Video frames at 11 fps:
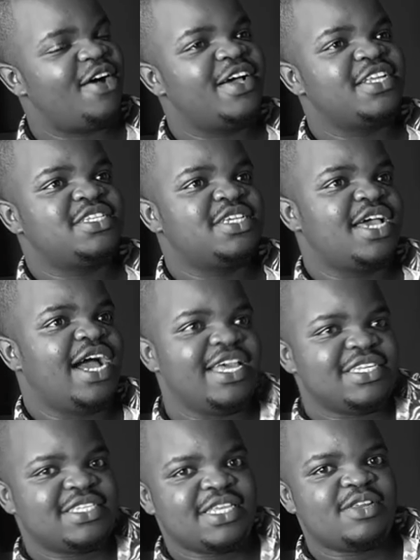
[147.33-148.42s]
our IT guy
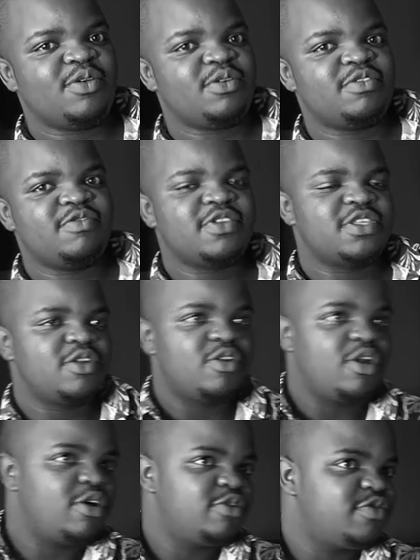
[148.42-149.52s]
is not good if they don't
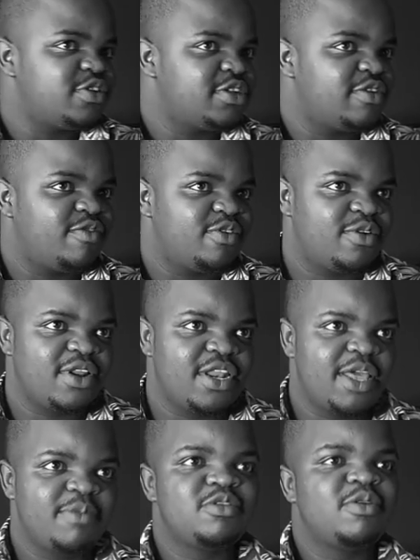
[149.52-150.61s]
know how to fix a phone or a yeah.
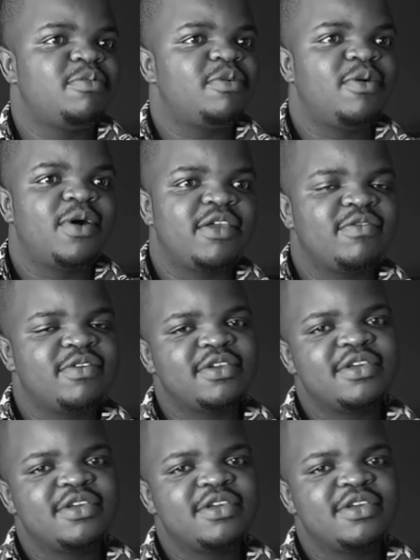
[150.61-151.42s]
laptop or whatever.